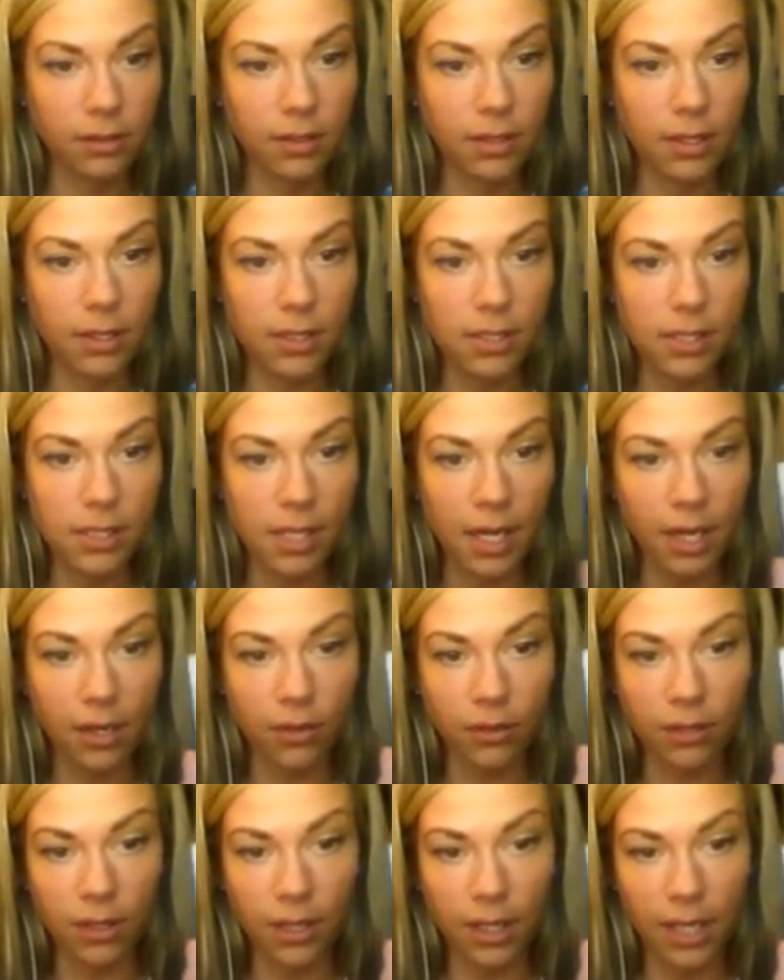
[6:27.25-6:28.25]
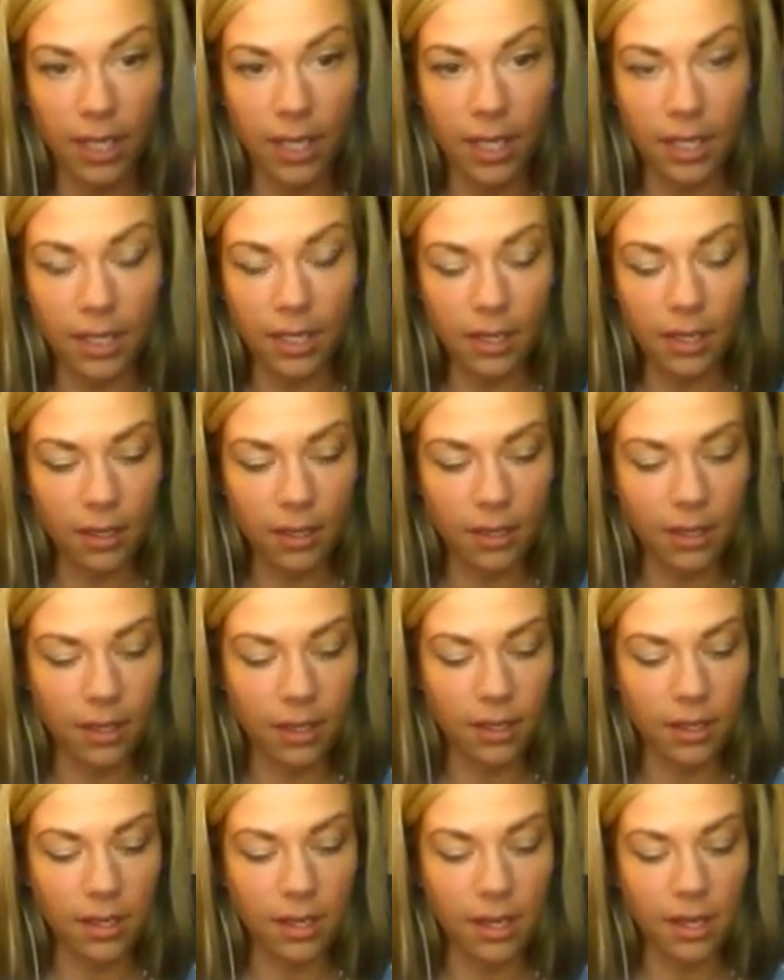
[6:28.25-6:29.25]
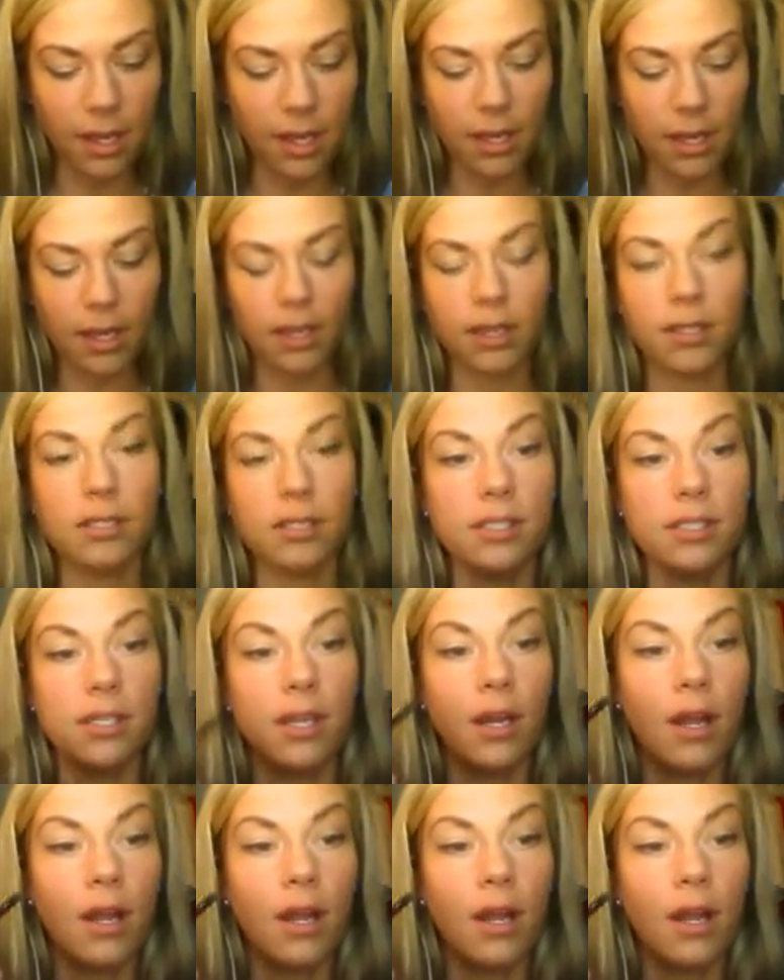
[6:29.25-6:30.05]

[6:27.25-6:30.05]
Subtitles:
is titled Lid, and